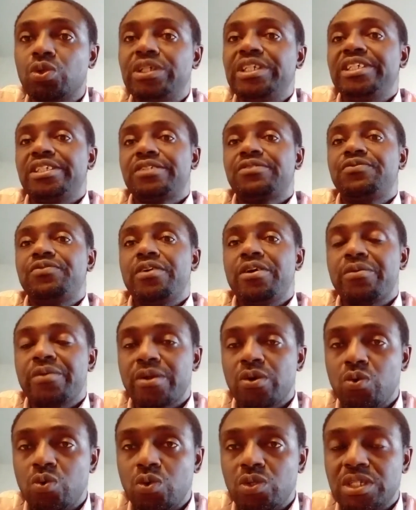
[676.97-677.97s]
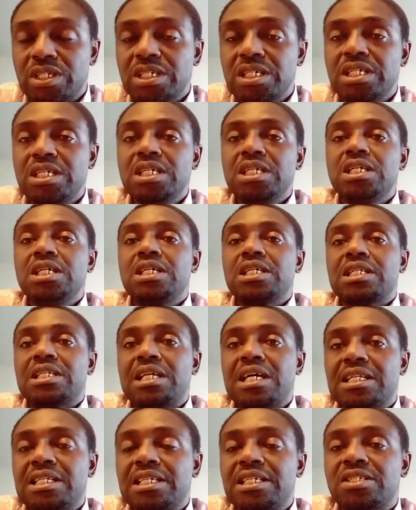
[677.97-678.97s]
is very good.
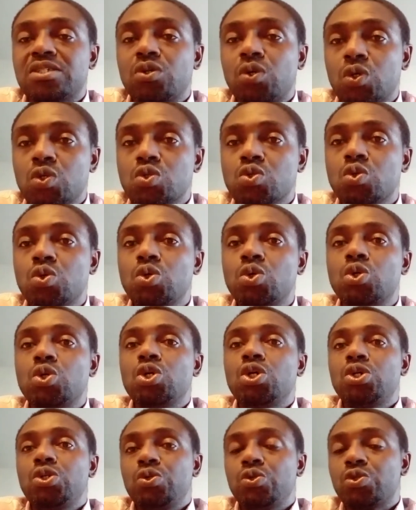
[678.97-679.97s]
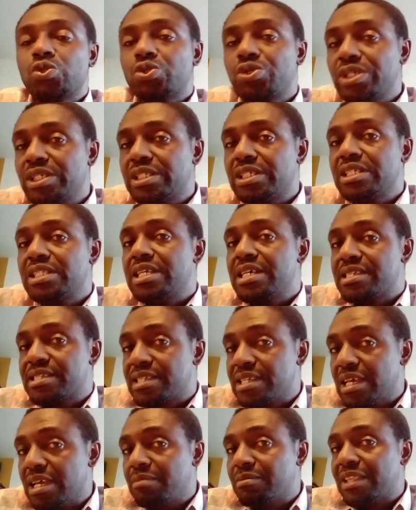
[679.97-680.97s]
That is also, you treat it the
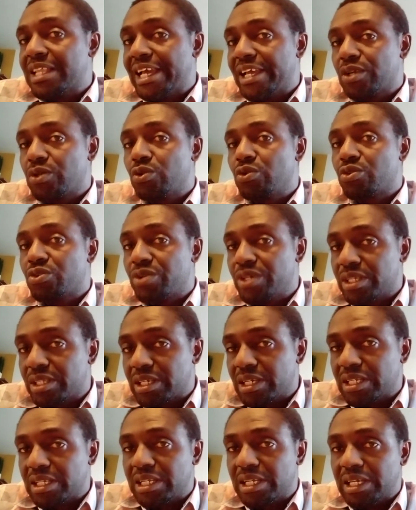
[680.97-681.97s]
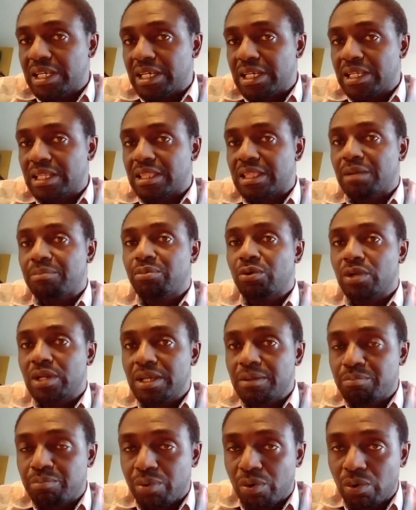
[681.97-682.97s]
same like you treated the
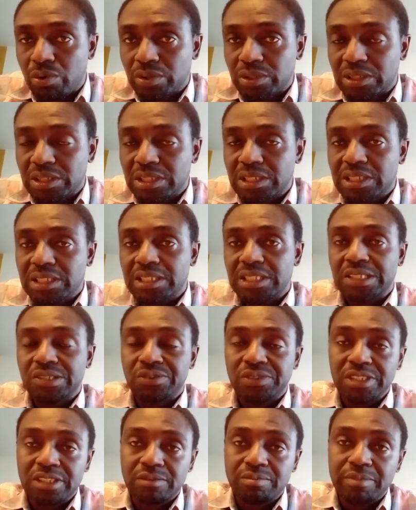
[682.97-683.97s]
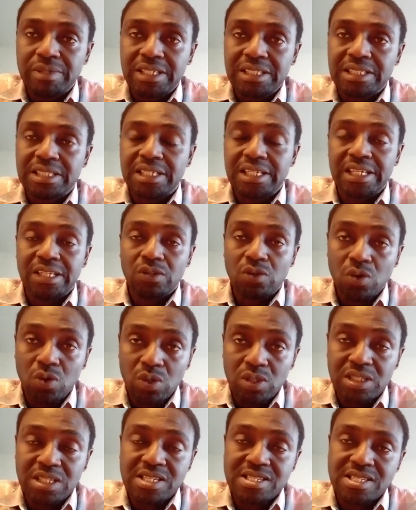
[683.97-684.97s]
tarpaulin pond. The treatment and
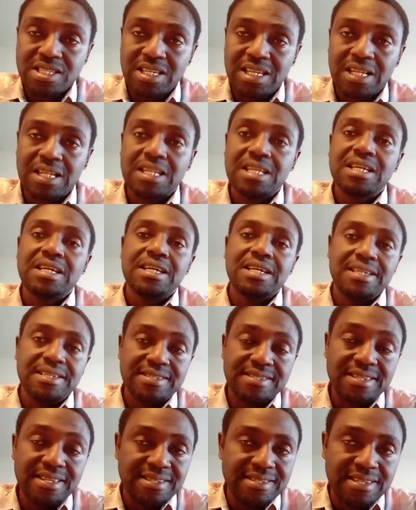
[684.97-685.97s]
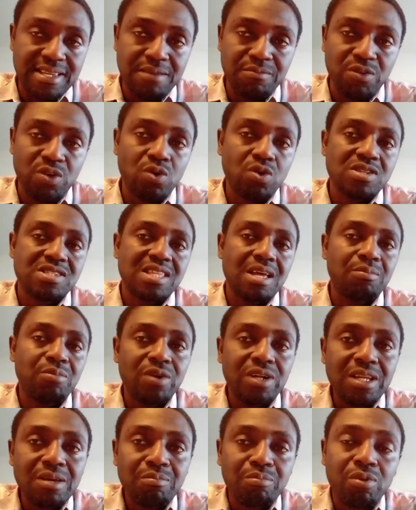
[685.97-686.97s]
all this thing is the same, because
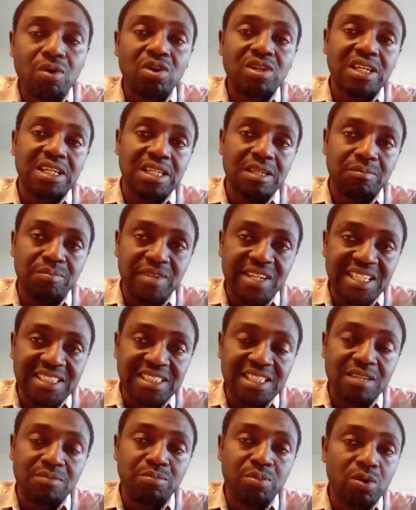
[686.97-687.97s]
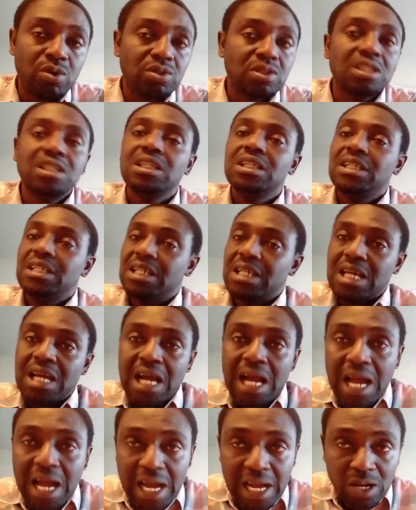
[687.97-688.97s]
tarpaulin pond and the plastic pond
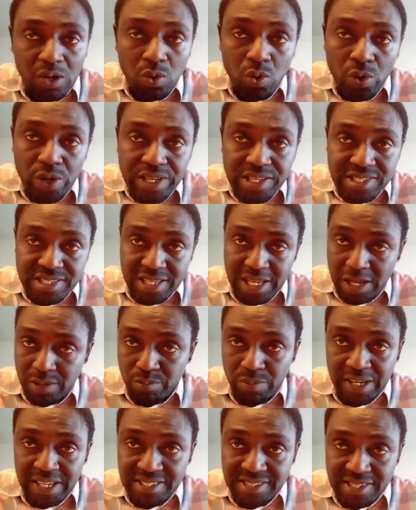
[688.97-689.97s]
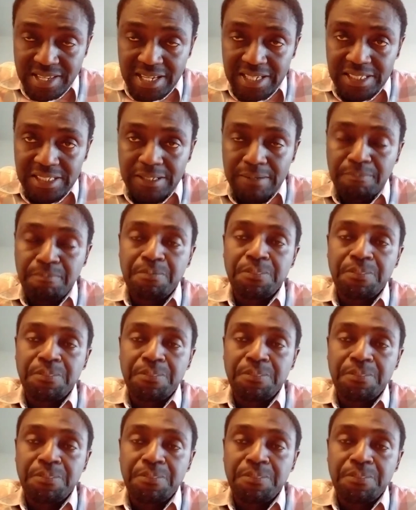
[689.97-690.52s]
are going side by side.